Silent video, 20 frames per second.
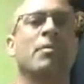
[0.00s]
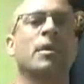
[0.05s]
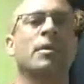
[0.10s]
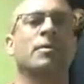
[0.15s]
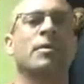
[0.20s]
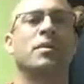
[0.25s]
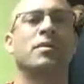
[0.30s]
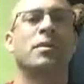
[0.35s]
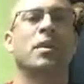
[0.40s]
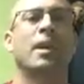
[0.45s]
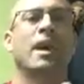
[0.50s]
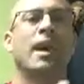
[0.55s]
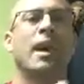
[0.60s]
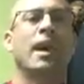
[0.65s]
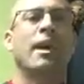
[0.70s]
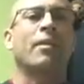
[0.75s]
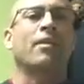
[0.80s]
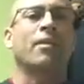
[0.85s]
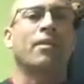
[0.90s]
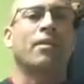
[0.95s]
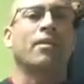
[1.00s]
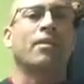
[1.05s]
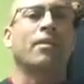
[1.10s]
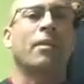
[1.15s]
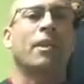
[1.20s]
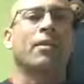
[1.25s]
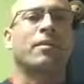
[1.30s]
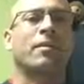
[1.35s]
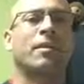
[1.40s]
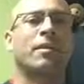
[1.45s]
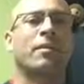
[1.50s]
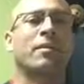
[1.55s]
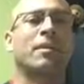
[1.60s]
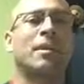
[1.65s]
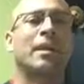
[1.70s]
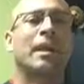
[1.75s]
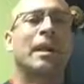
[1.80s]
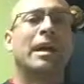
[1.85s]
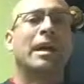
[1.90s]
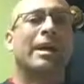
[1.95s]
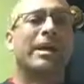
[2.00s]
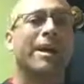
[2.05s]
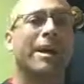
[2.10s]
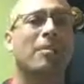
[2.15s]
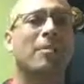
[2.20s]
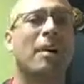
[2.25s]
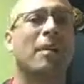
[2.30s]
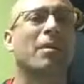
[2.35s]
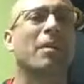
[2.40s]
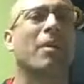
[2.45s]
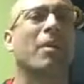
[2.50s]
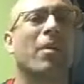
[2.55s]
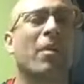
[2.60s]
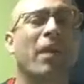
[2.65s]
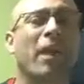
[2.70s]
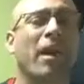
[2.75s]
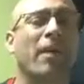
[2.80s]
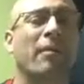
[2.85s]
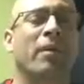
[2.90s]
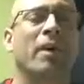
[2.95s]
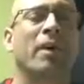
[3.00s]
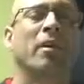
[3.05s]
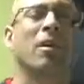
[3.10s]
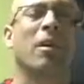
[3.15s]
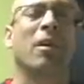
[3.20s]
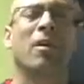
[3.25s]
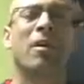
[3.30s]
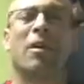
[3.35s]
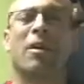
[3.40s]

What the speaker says: but if you took it out in front of you, you're not going to be able to hold that very long.